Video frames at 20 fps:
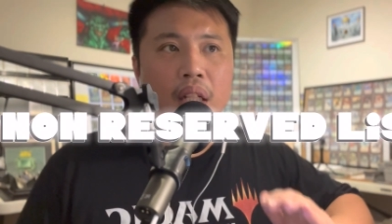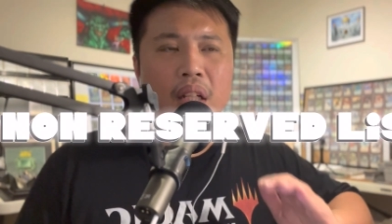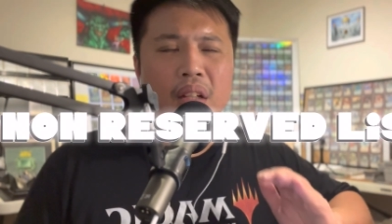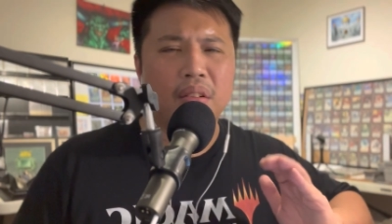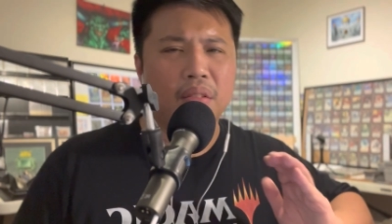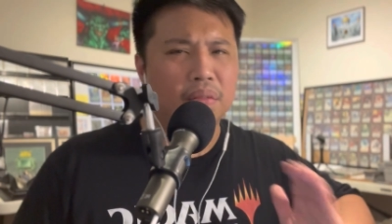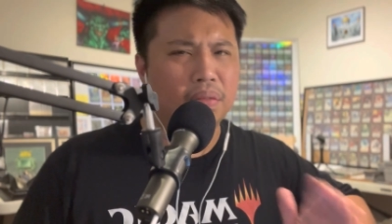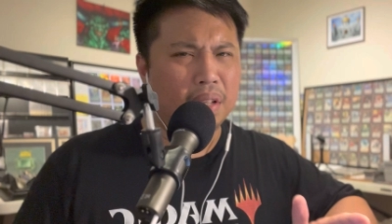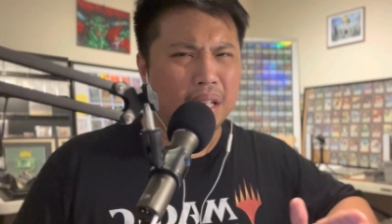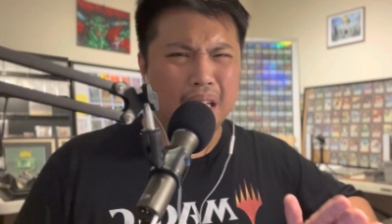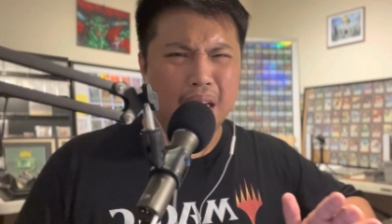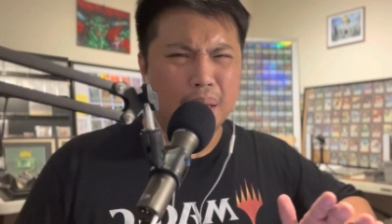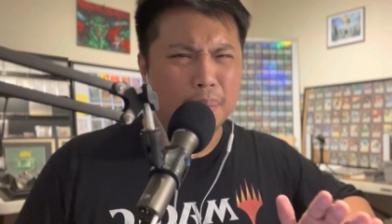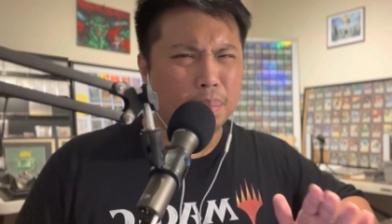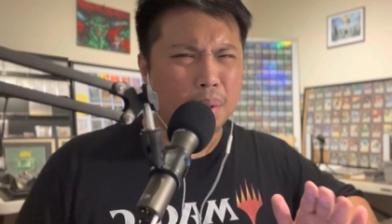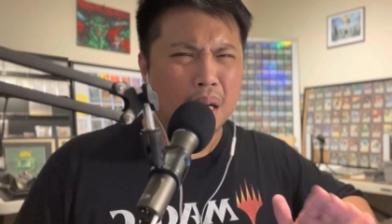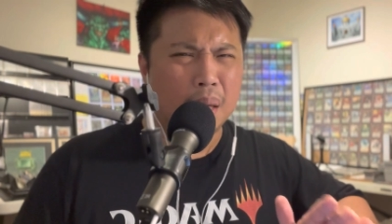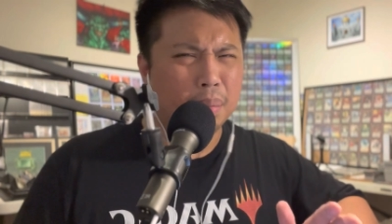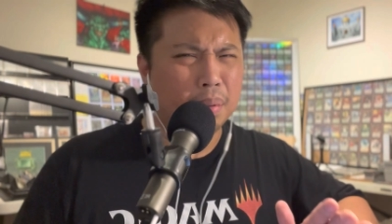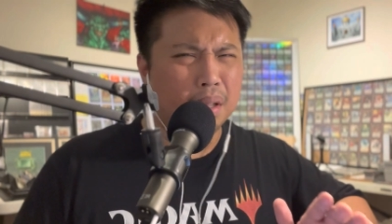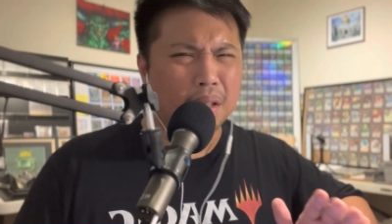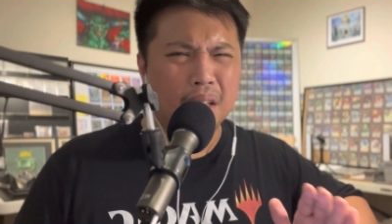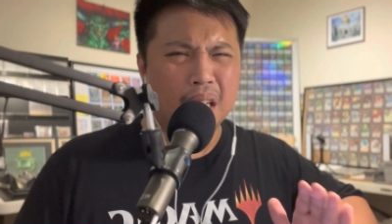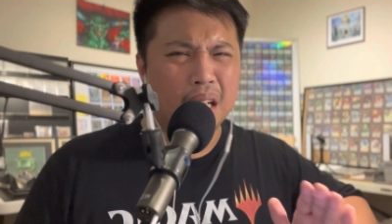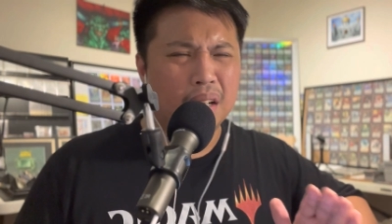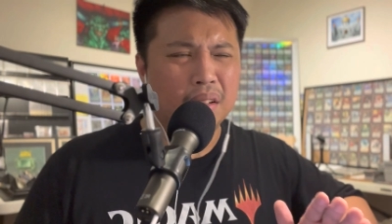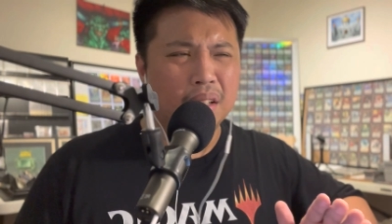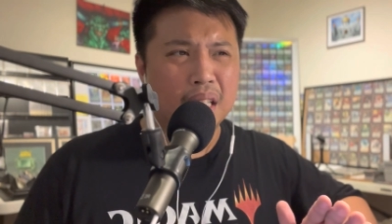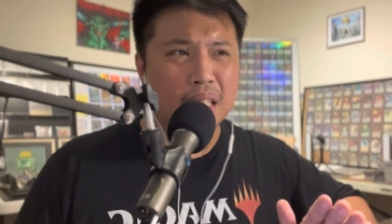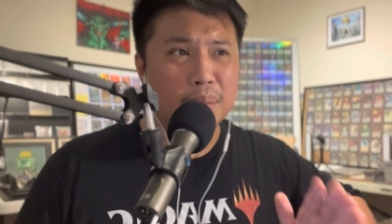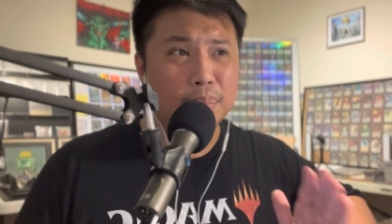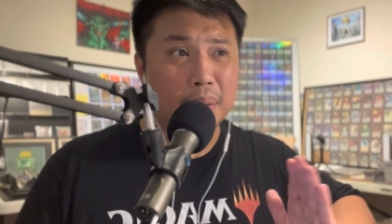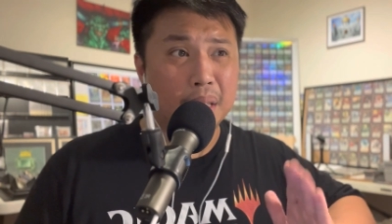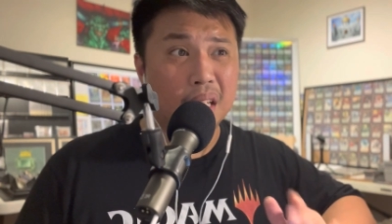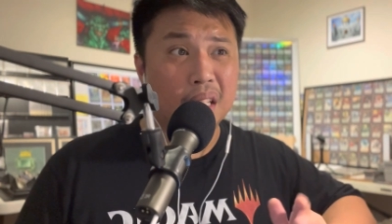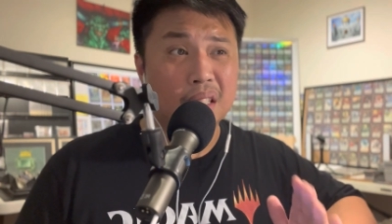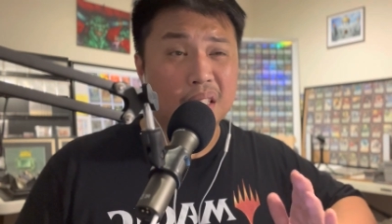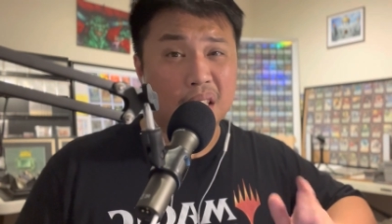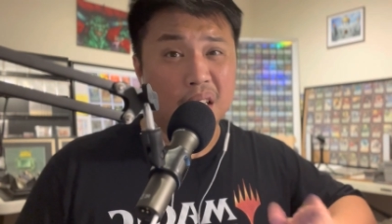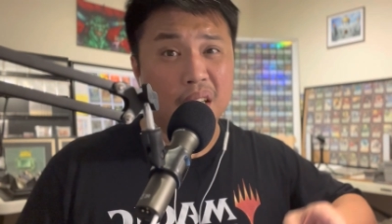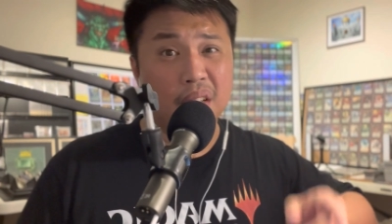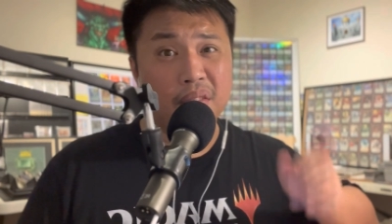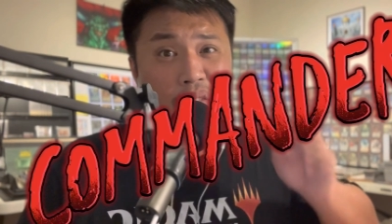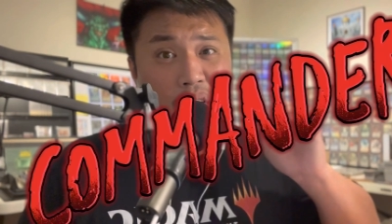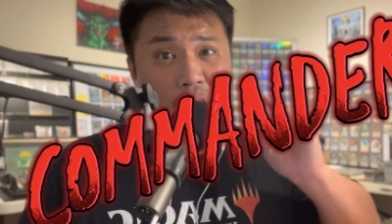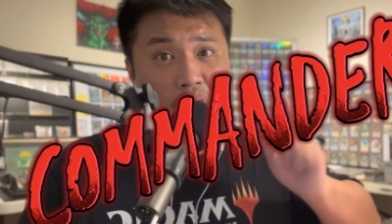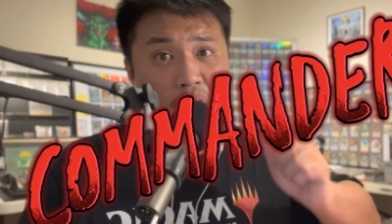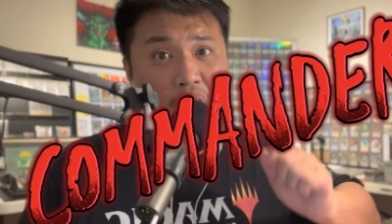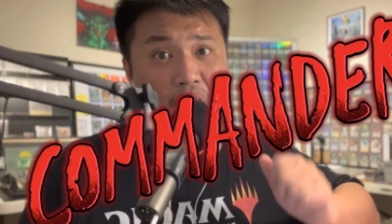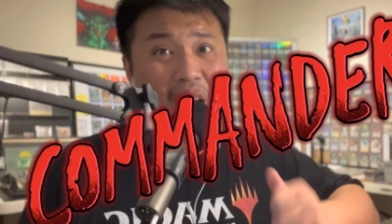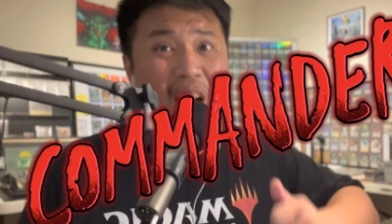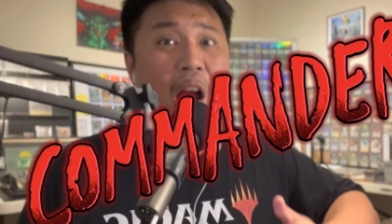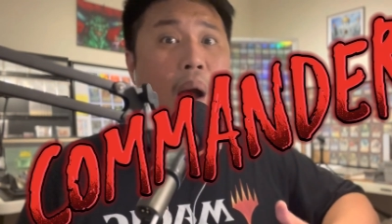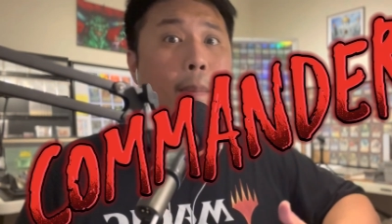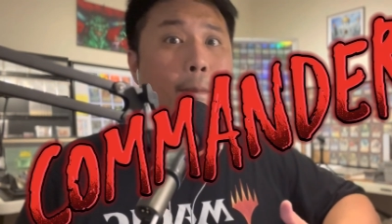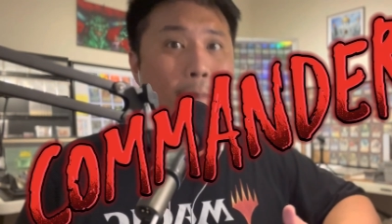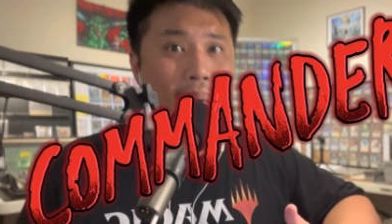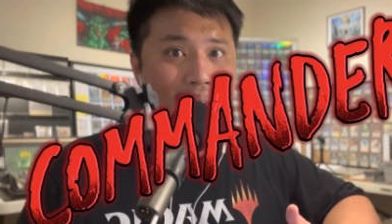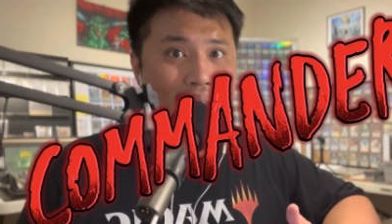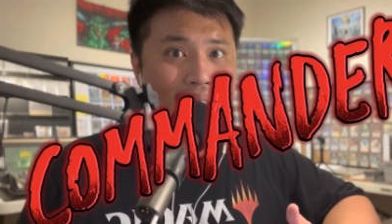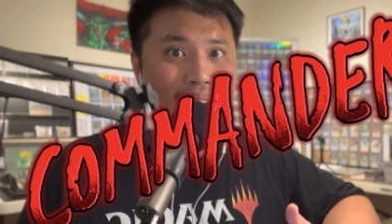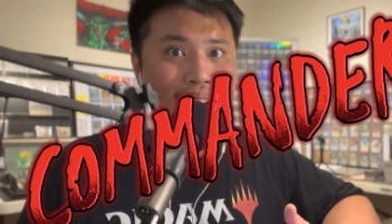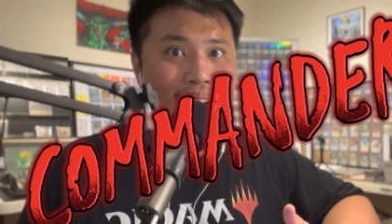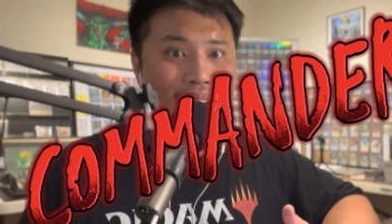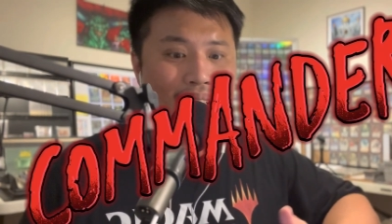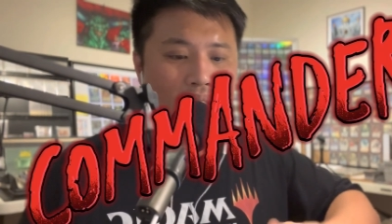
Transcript: very popular nowadays because of Commander.